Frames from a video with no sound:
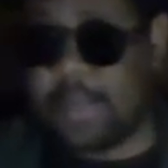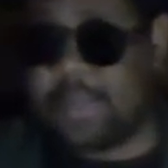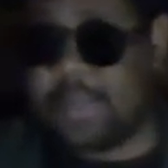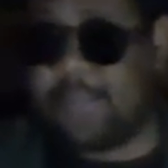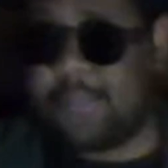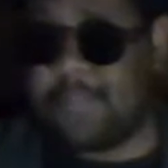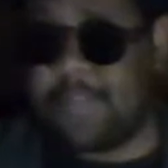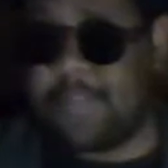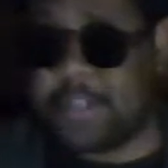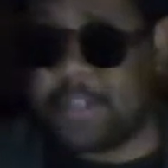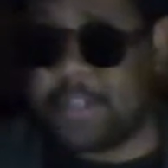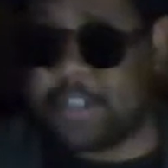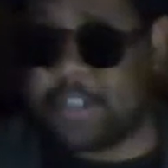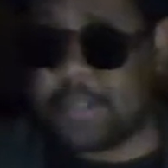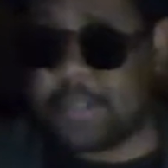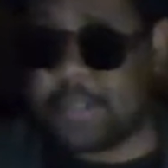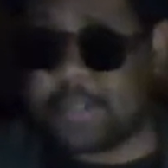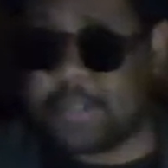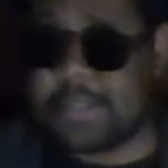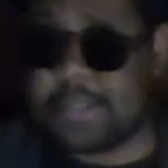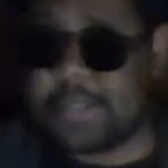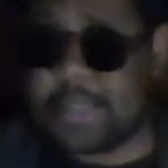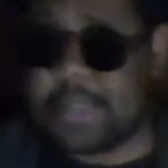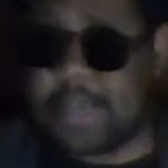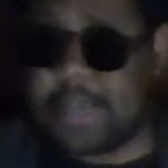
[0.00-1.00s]
the
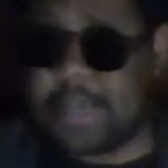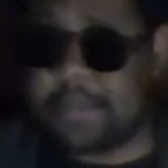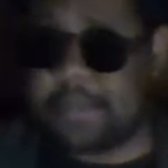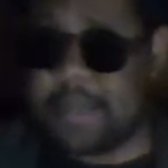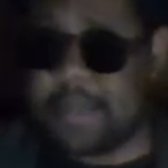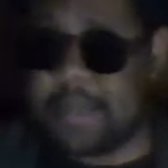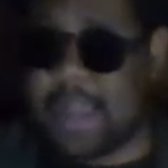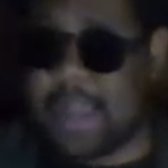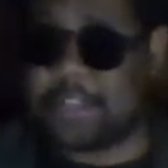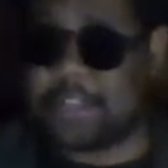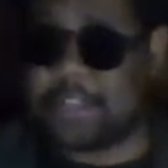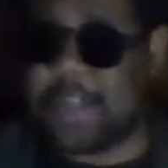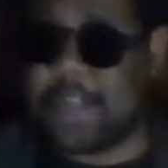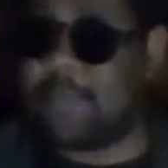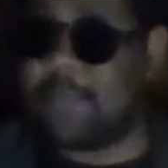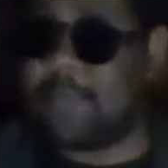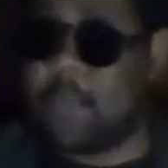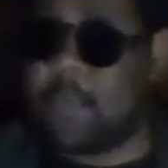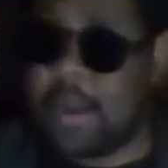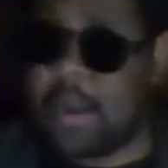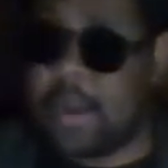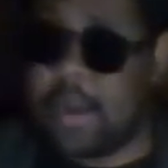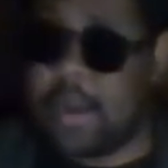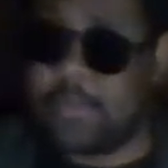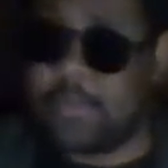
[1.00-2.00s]
Avengers. I actually
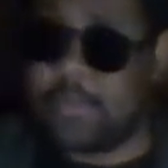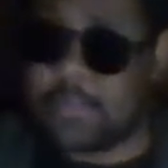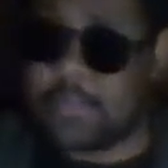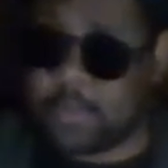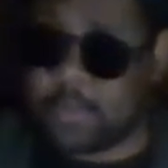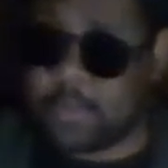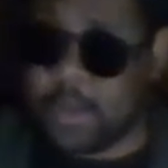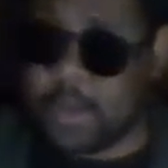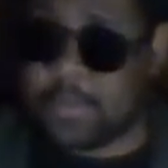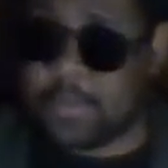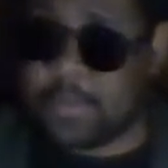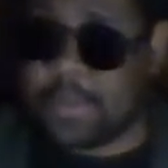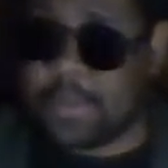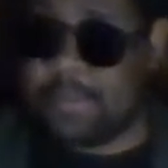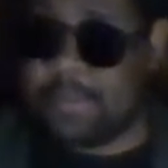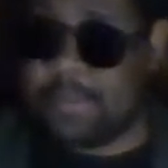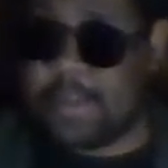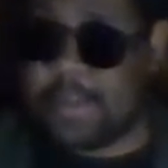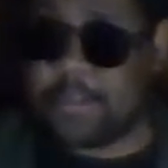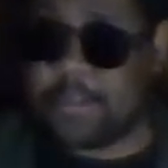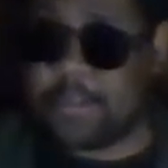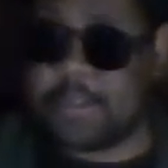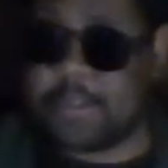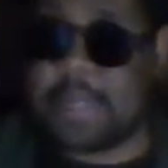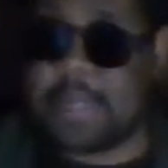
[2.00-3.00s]
haven't read all of his work with the
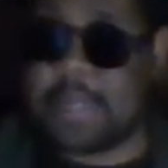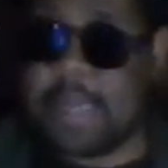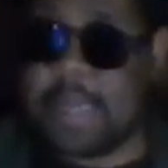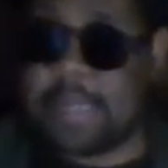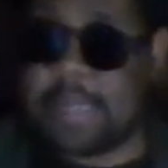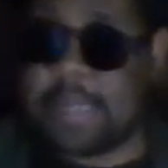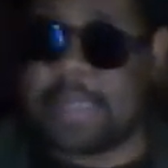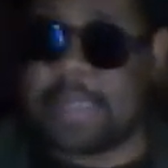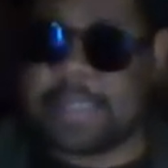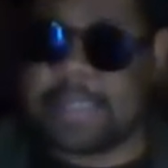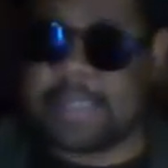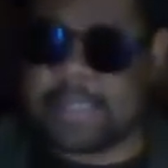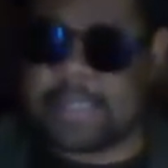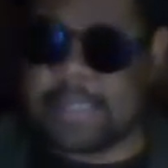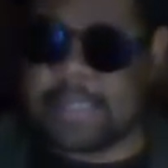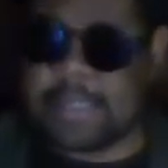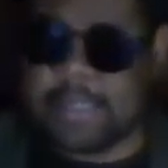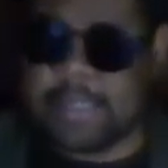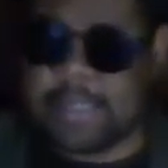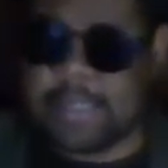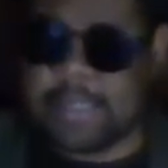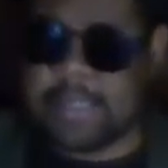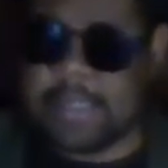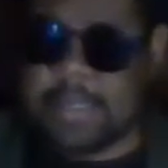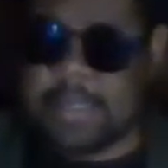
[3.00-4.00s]
Avengers because it's
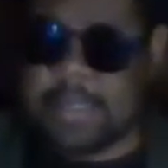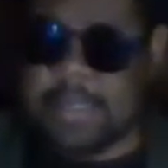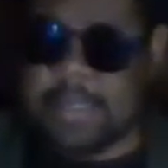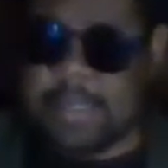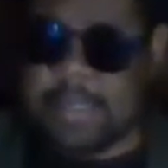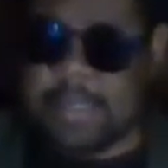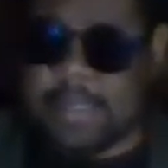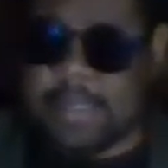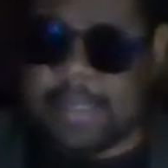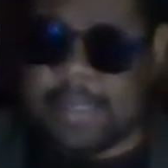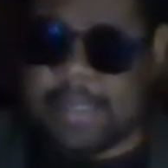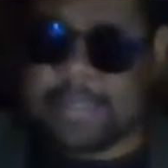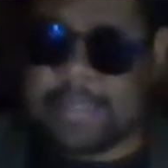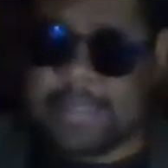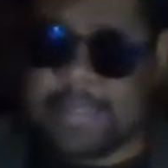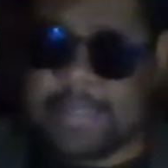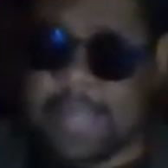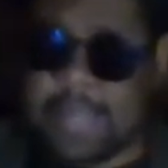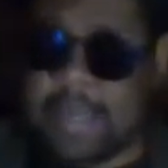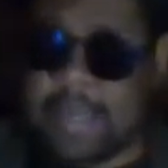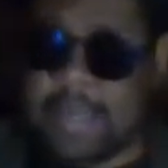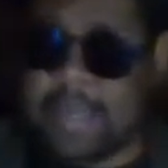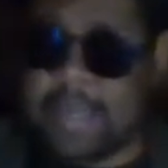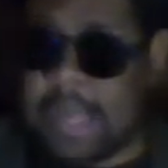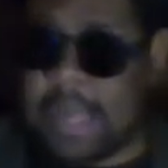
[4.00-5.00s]
a, it's a
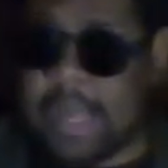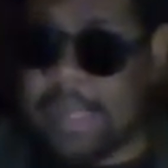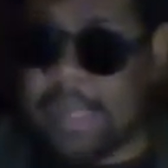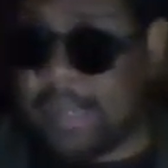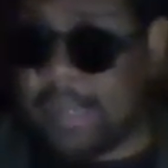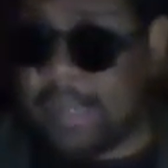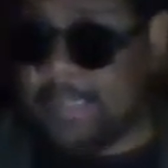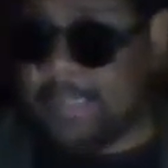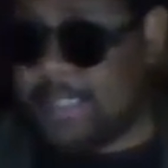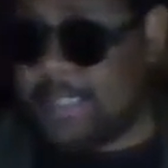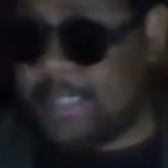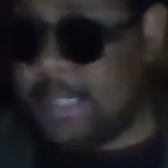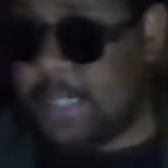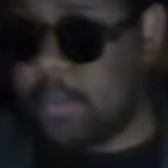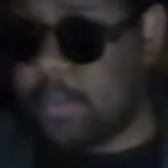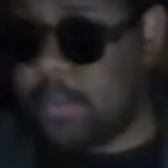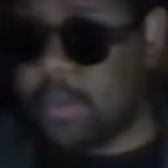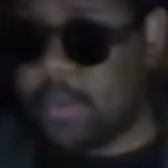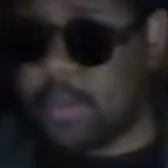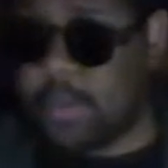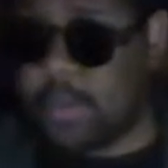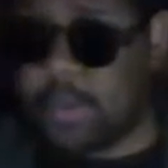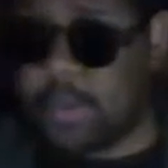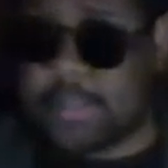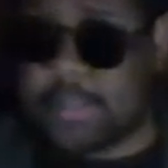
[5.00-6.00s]
lot. I like Secret
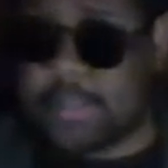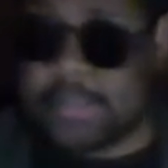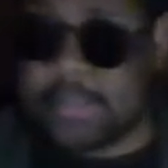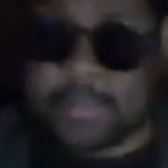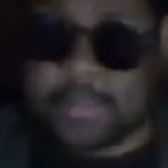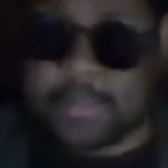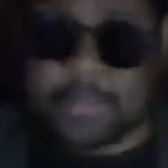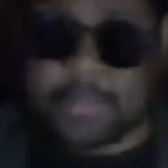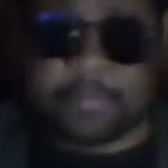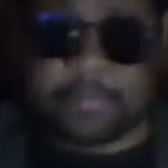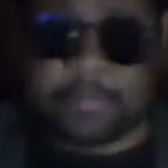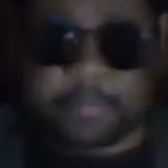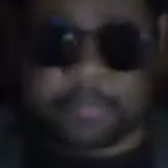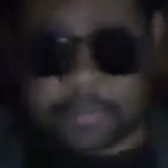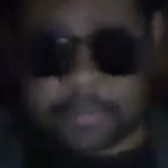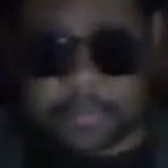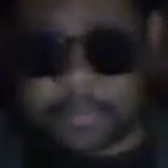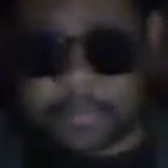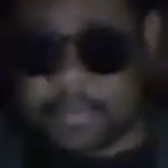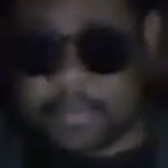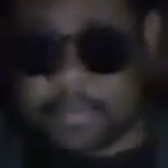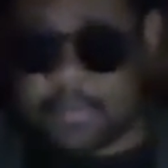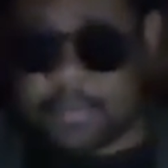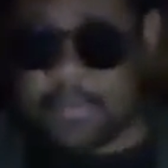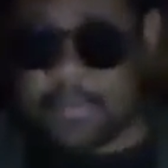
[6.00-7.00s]
Wars.
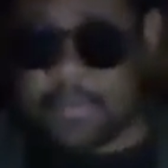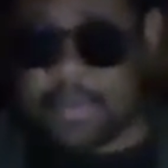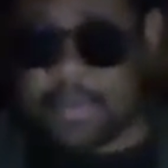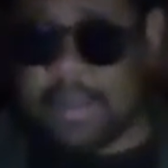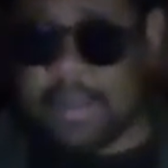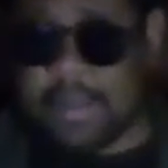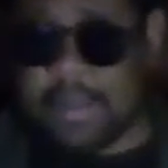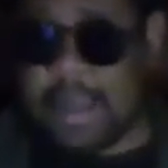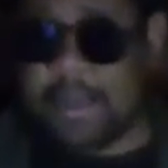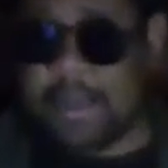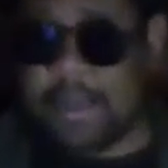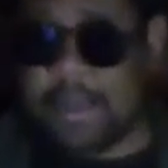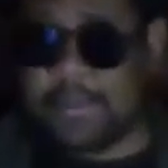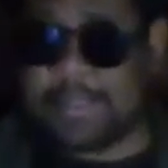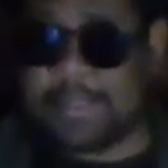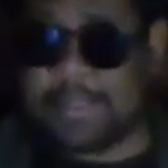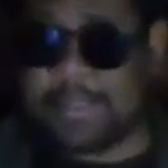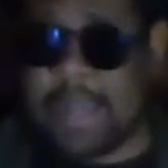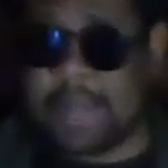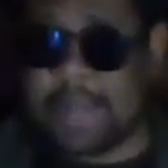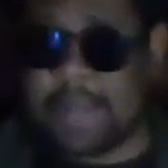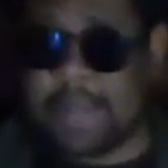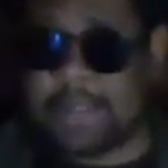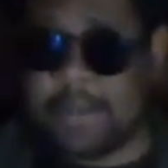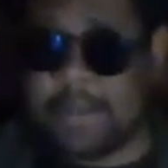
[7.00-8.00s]
I also
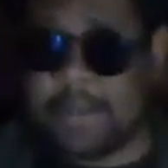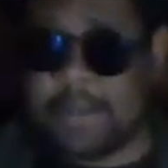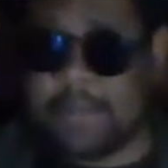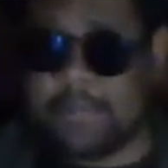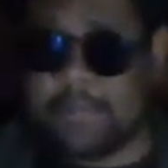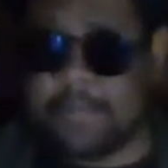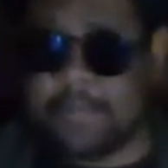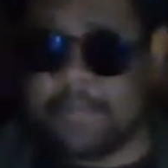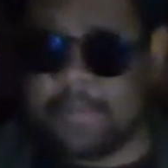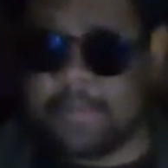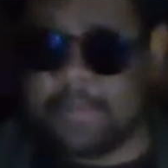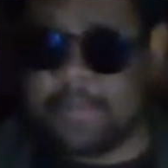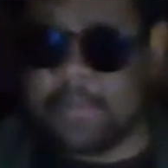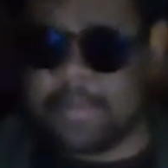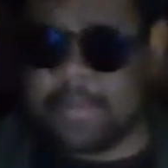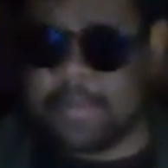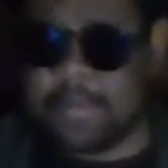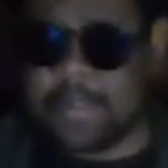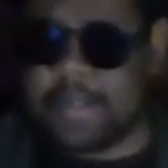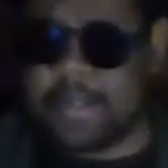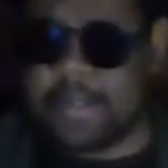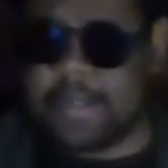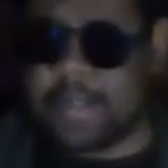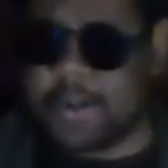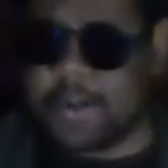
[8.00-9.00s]
liked um, what was
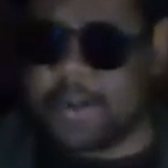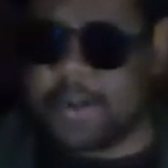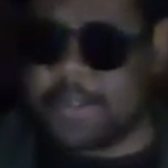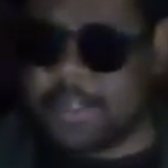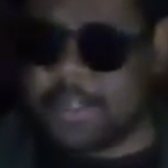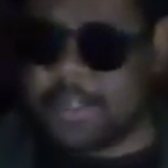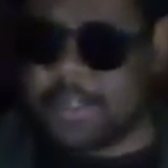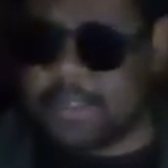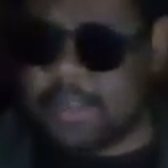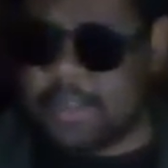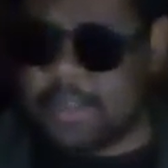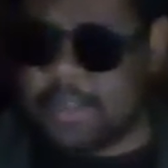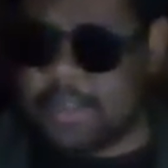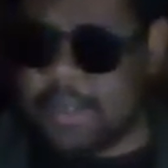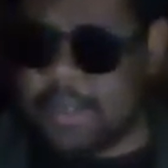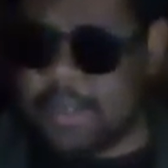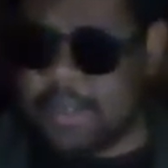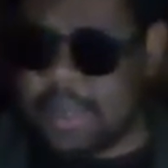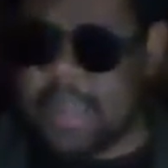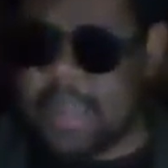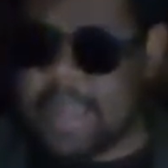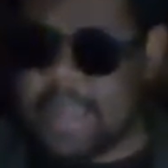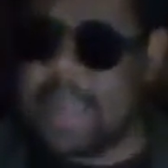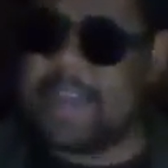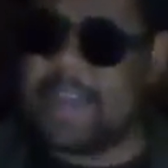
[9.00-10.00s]
it, Incursion,
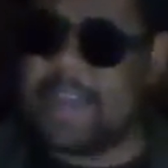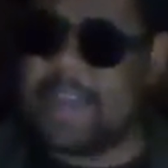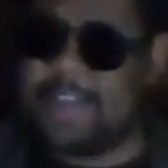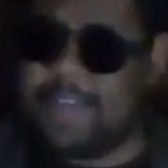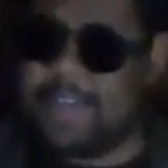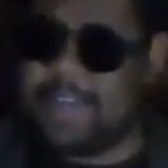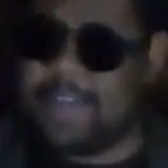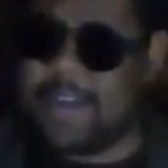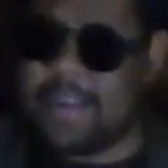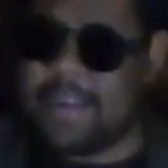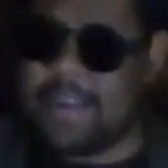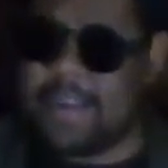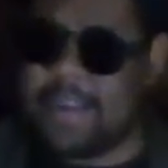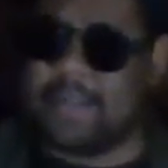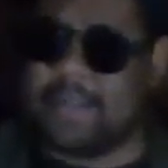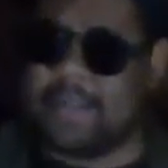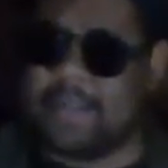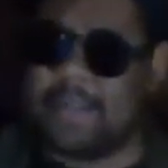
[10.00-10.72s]
and Infinity.